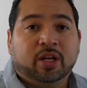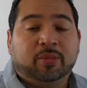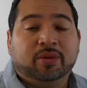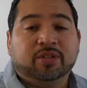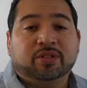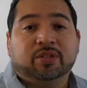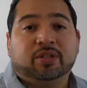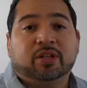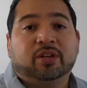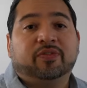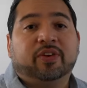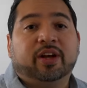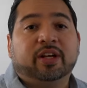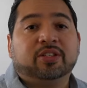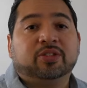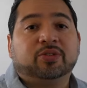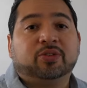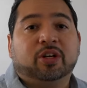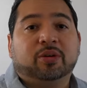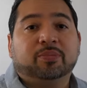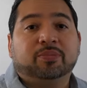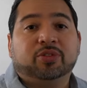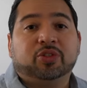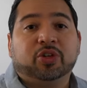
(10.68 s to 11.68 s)
a certified
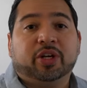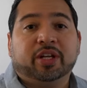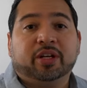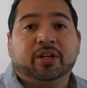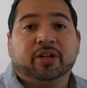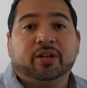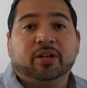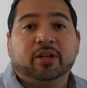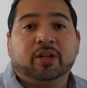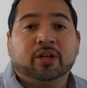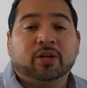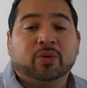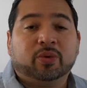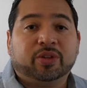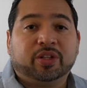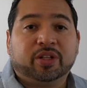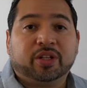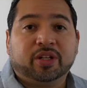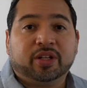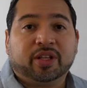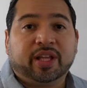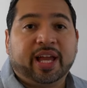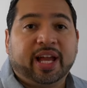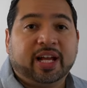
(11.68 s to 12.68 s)
Scrum trainer with
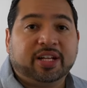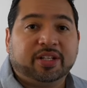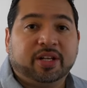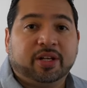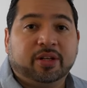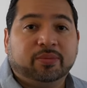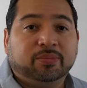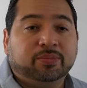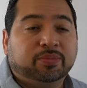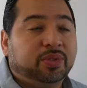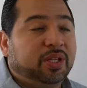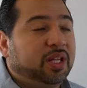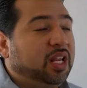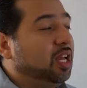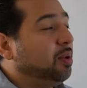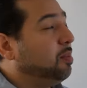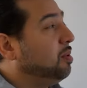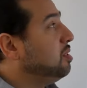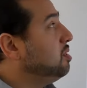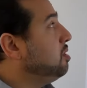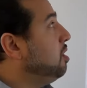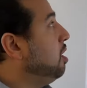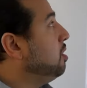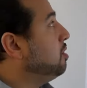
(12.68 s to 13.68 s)
ClearlyAgile. Today I'm
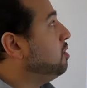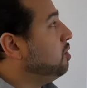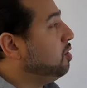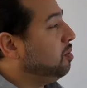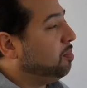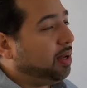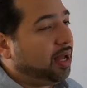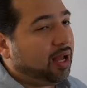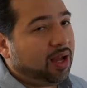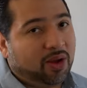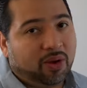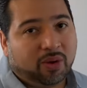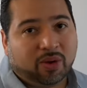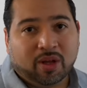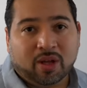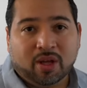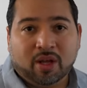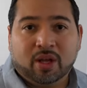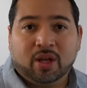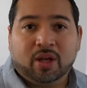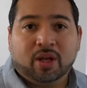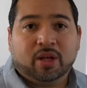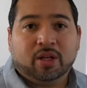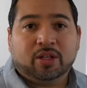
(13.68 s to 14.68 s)
going to talk to you about
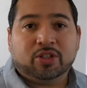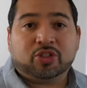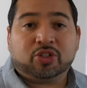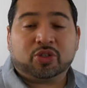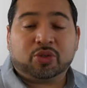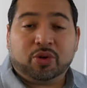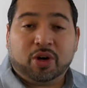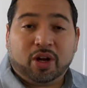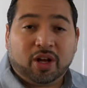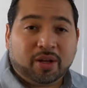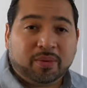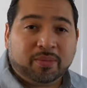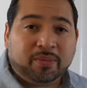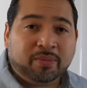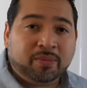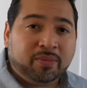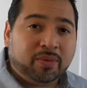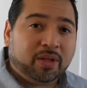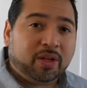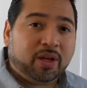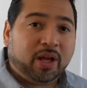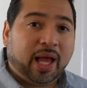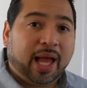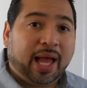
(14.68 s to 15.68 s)

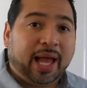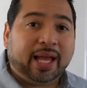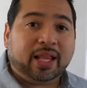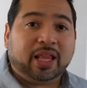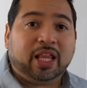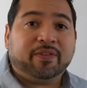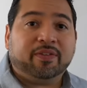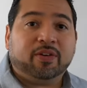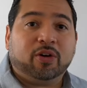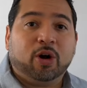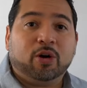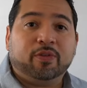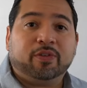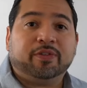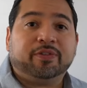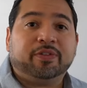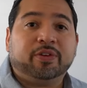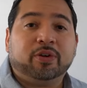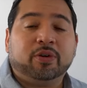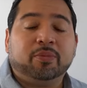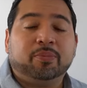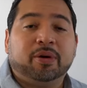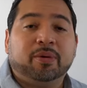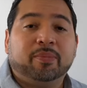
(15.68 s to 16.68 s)
Scrum, high-level
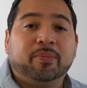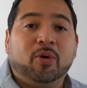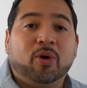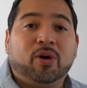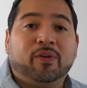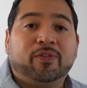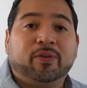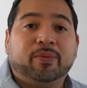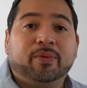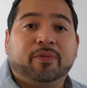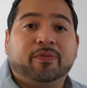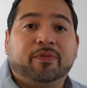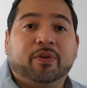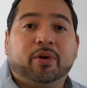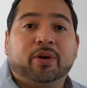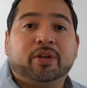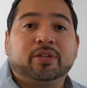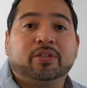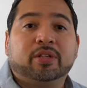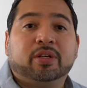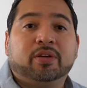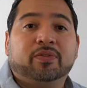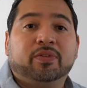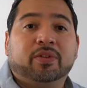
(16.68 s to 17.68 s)
overview, but more from the
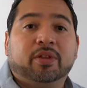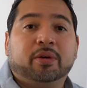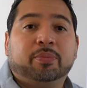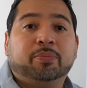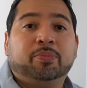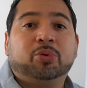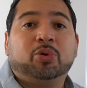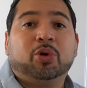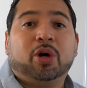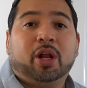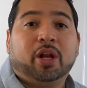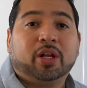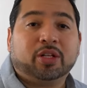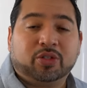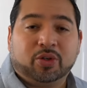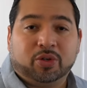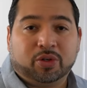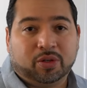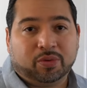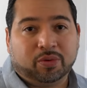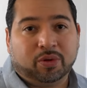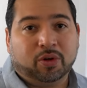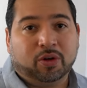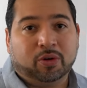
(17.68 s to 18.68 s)
focus of the product
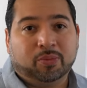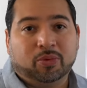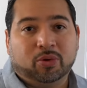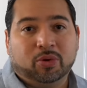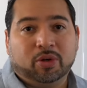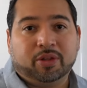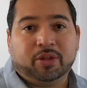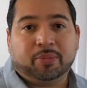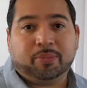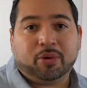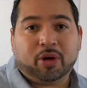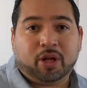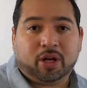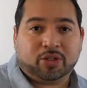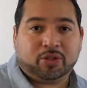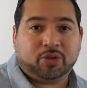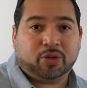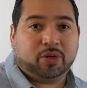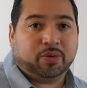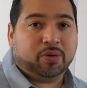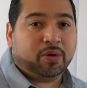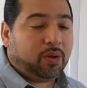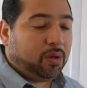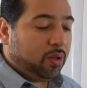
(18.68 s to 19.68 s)
owner role, more on the product
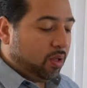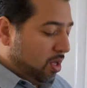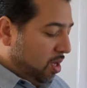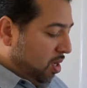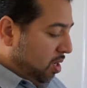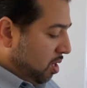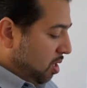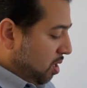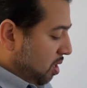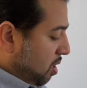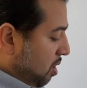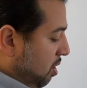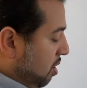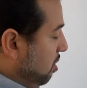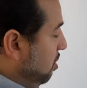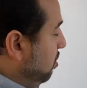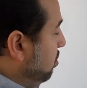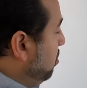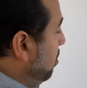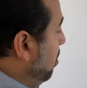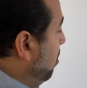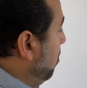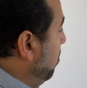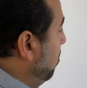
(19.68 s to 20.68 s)
owner role.
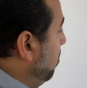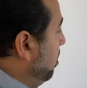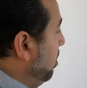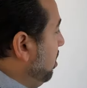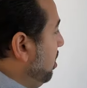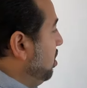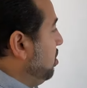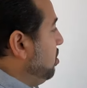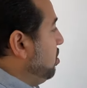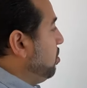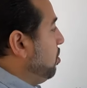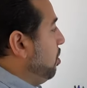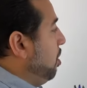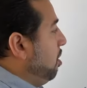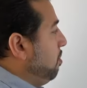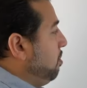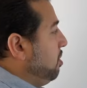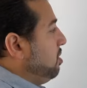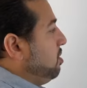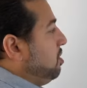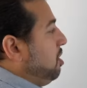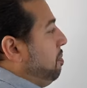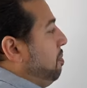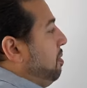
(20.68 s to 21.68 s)
So in Scrum,
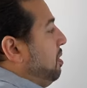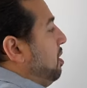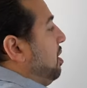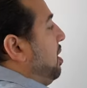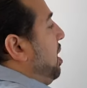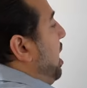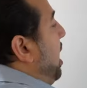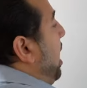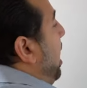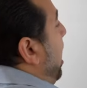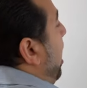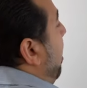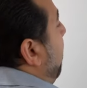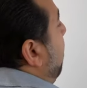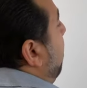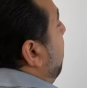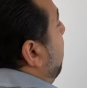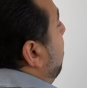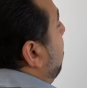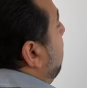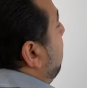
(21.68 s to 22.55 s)
you typically have a